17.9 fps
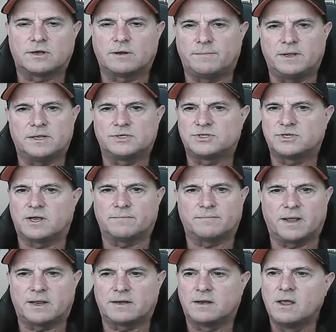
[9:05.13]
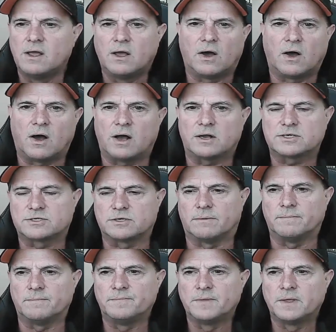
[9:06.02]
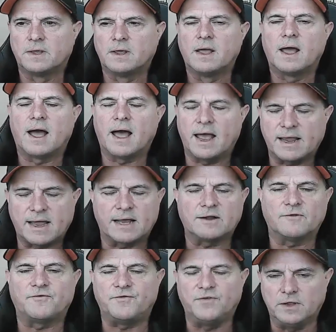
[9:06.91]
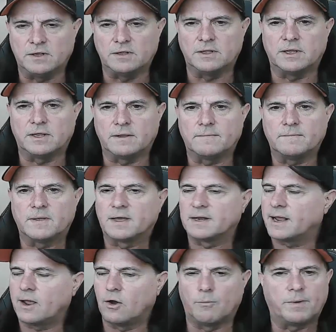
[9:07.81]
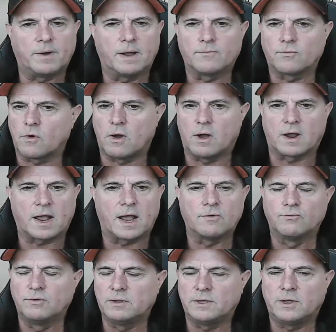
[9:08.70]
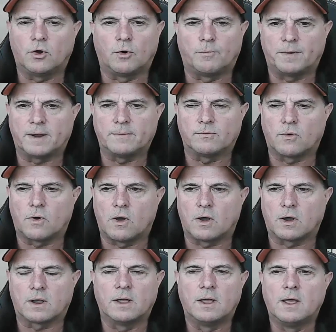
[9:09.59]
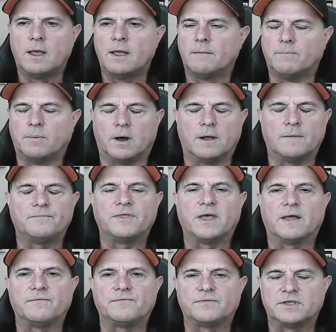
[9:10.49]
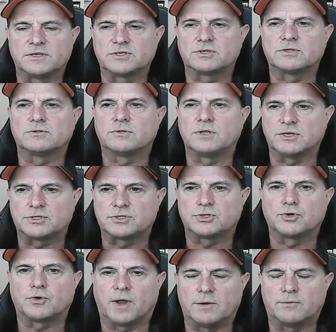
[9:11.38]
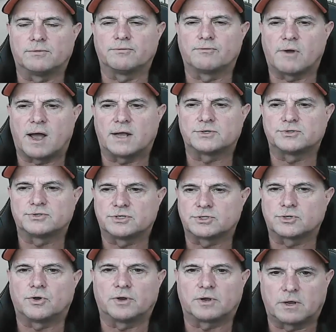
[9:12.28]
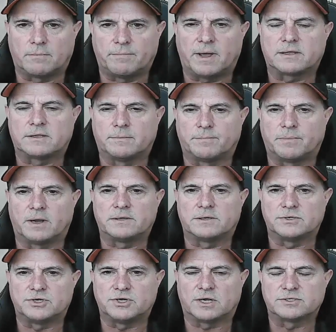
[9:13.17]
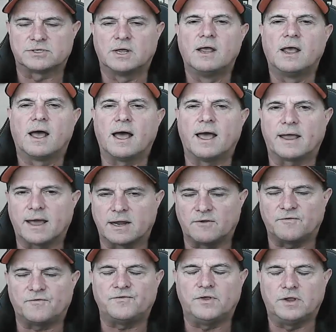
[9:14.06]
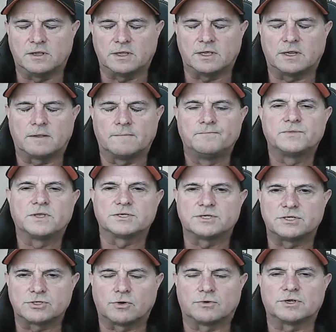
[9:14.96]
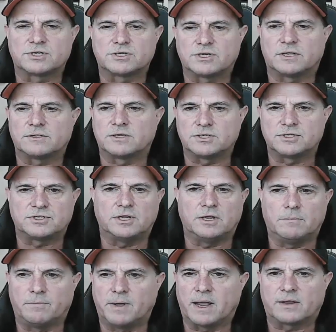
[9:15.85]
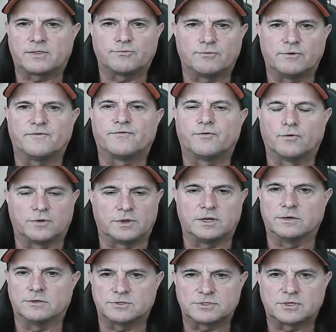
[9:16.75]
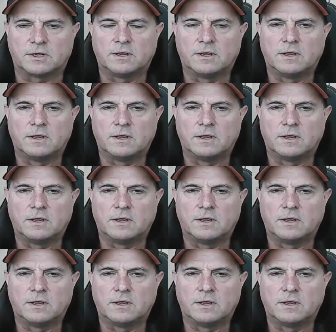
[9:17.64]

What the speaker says: to be a Jet, man. Awesome. I got a feeling, and I hope I'm wrong. I really hope I'm wrong. But that this trade with Rodgers is going to come back to bite the Jets. I got a feeling this is going to set this team back 3 or 4 years.